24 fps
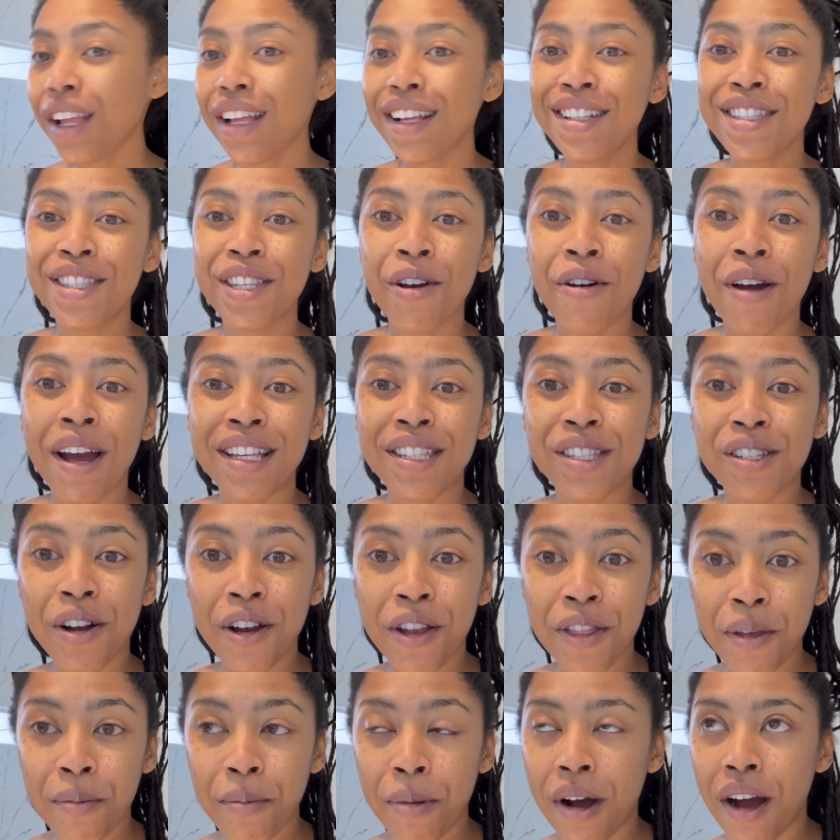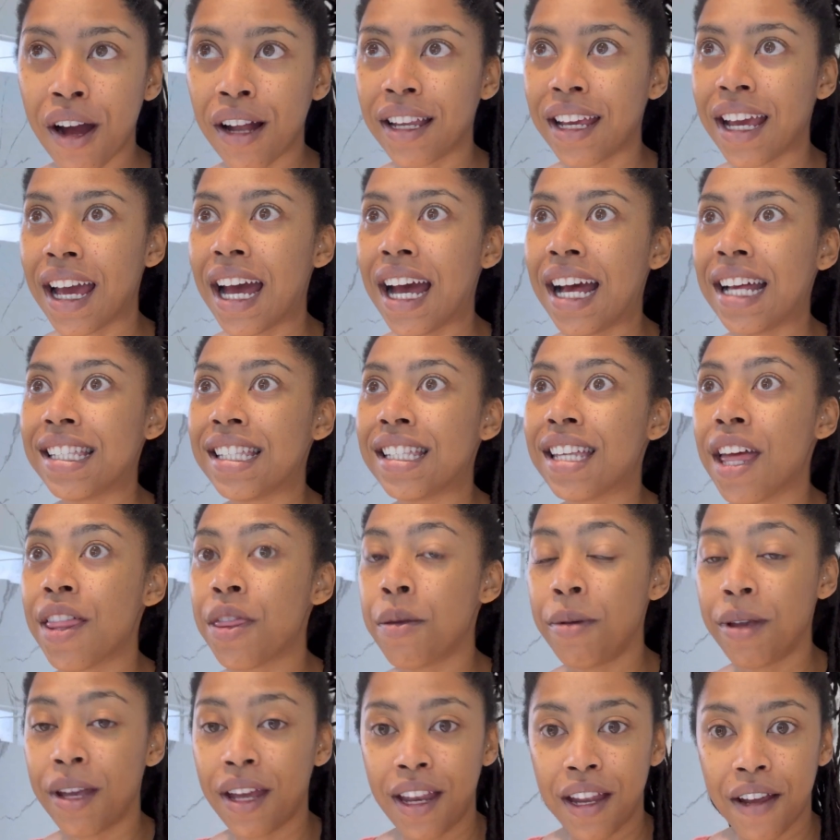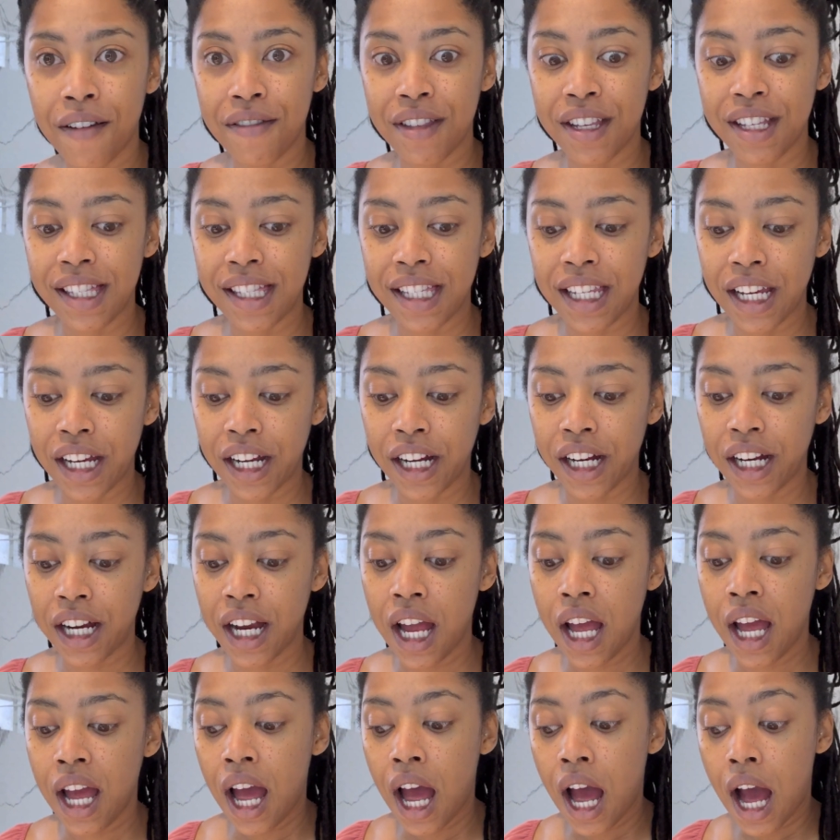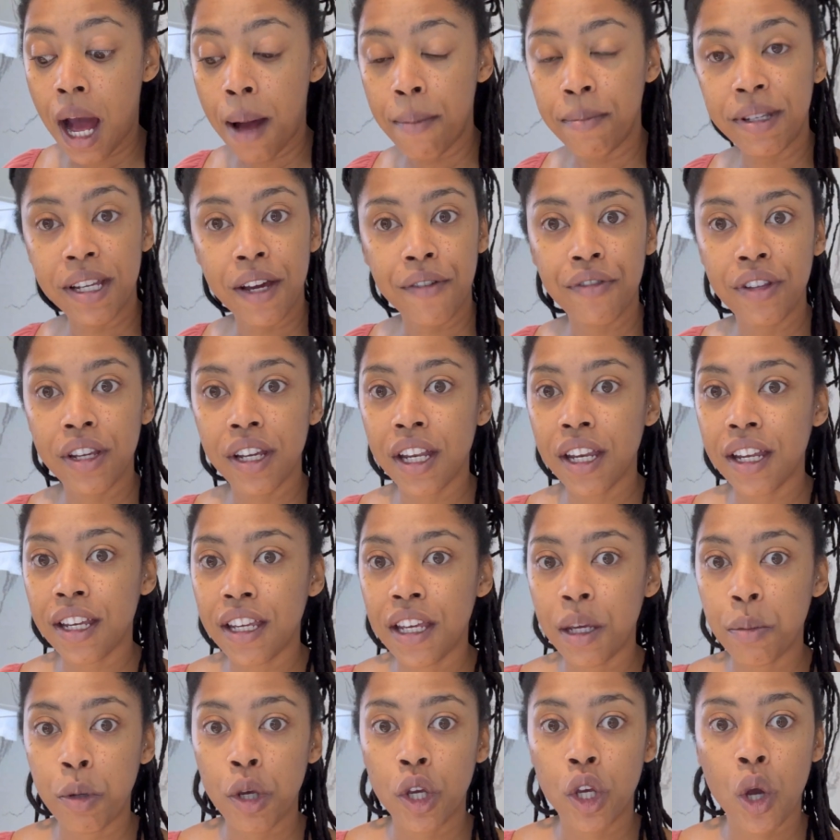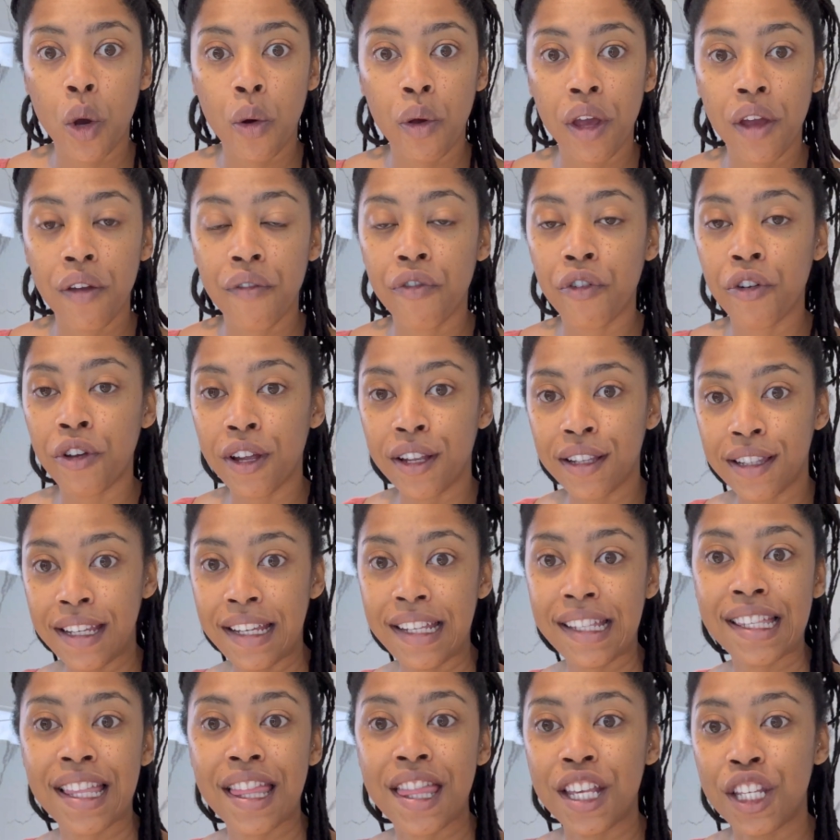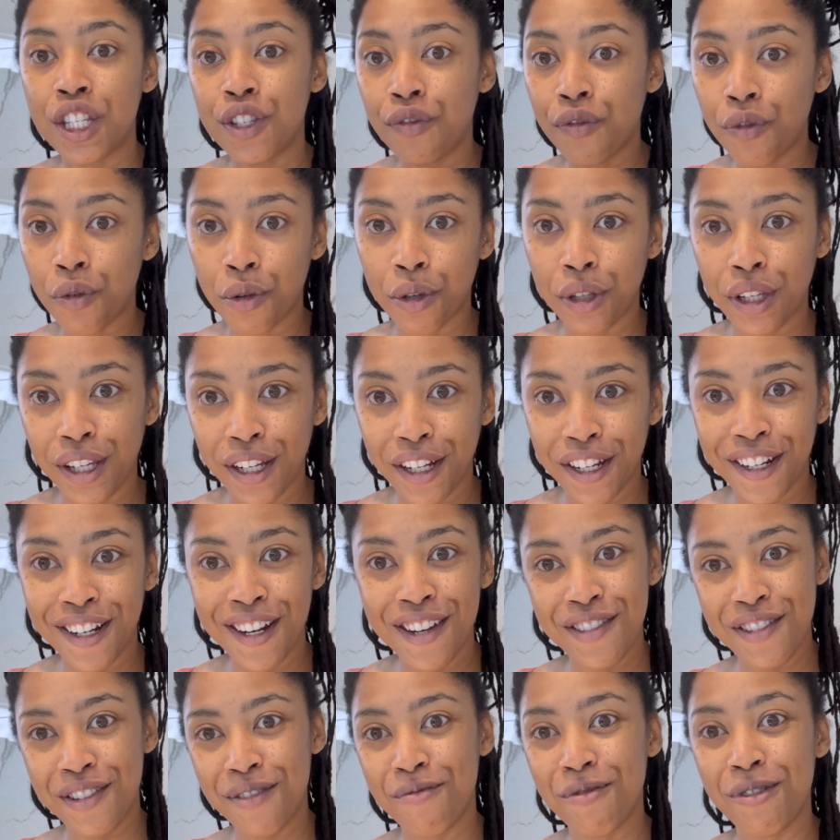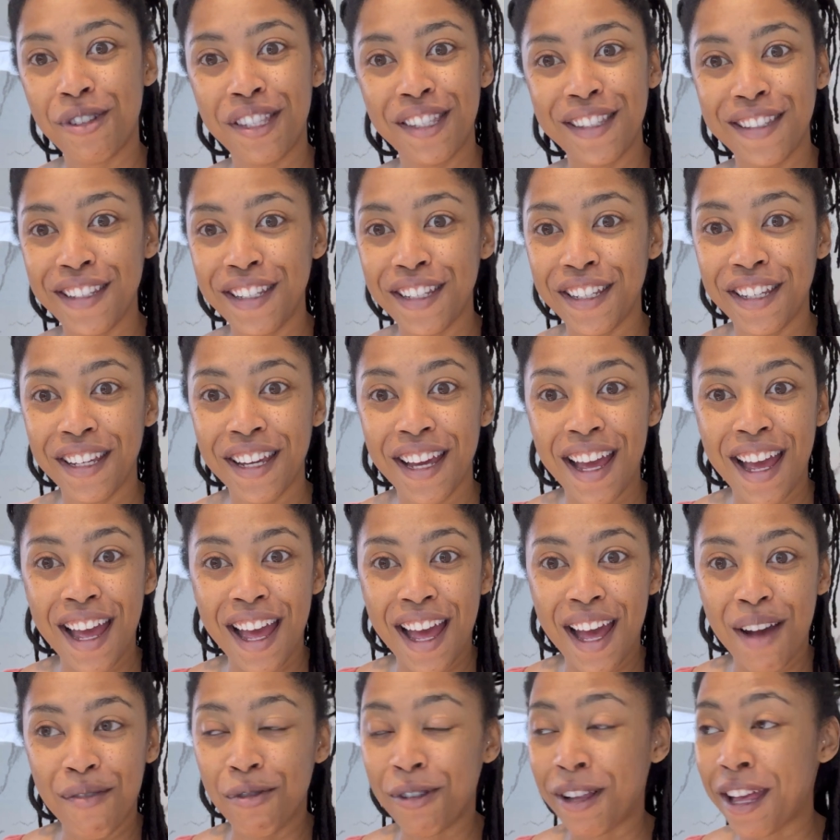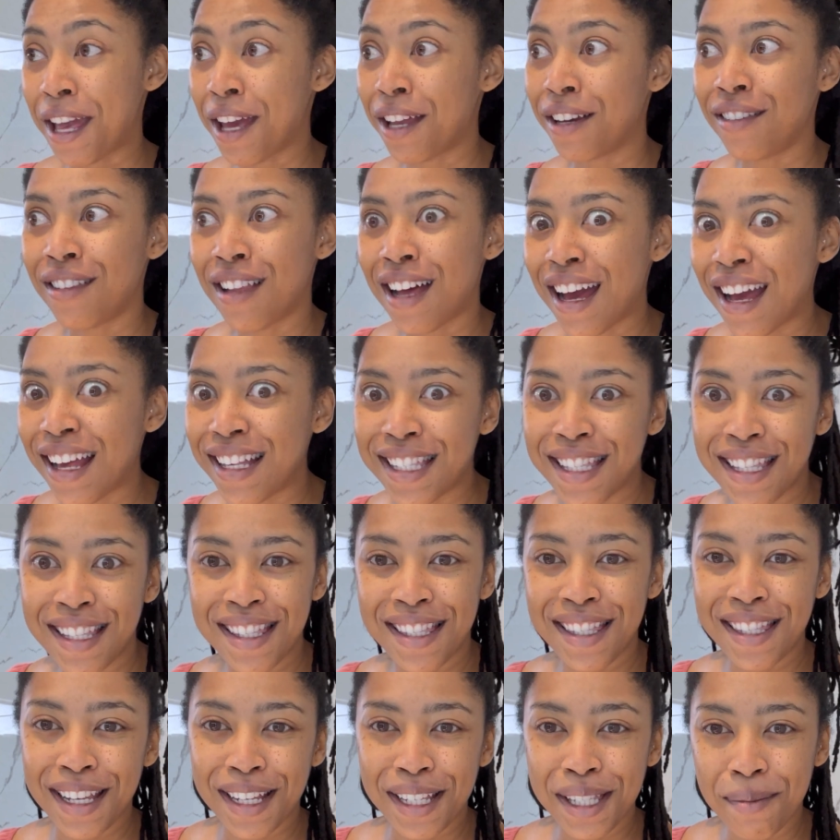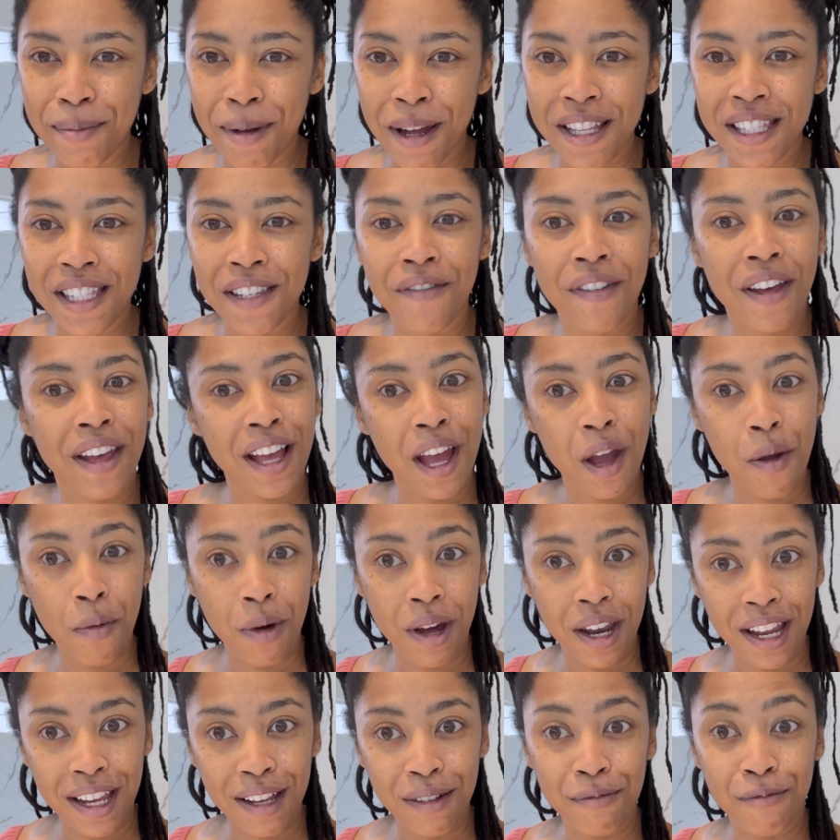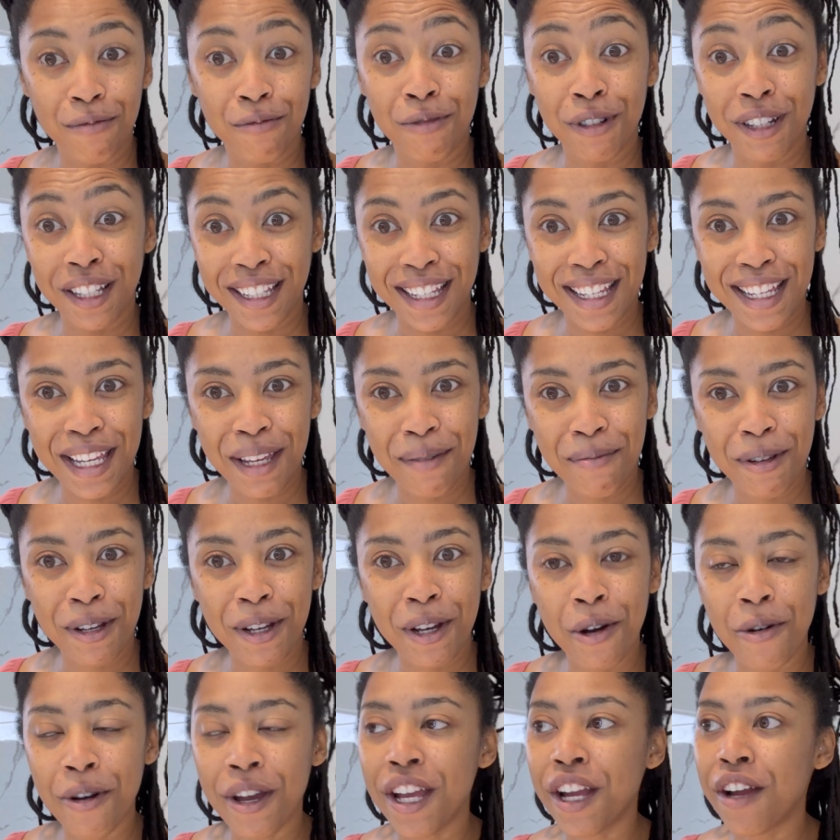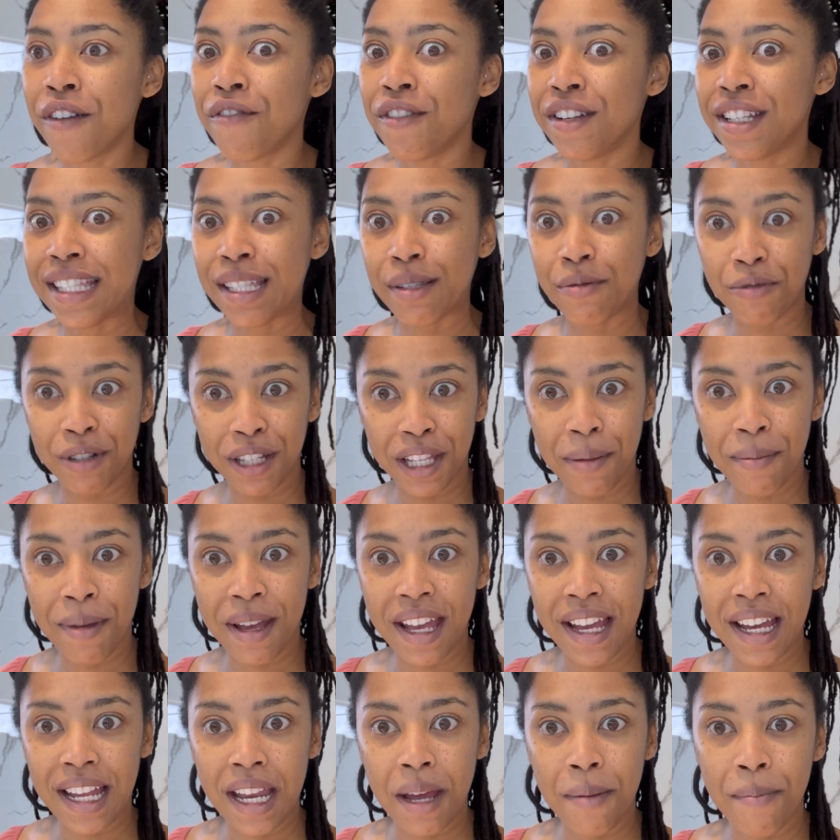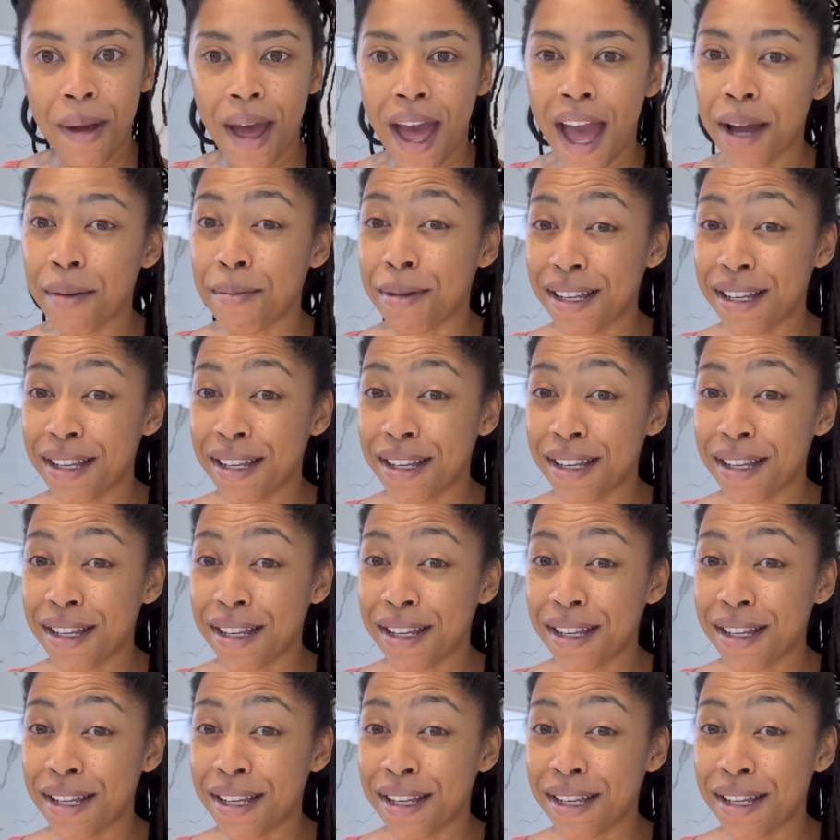So I started the podcast at the beginning of this year. I'm definitely going to keep it going for at least this full year, and then we'll see. We'll analyze in 6 months if I want to really keep it going, if it's really making an impact, but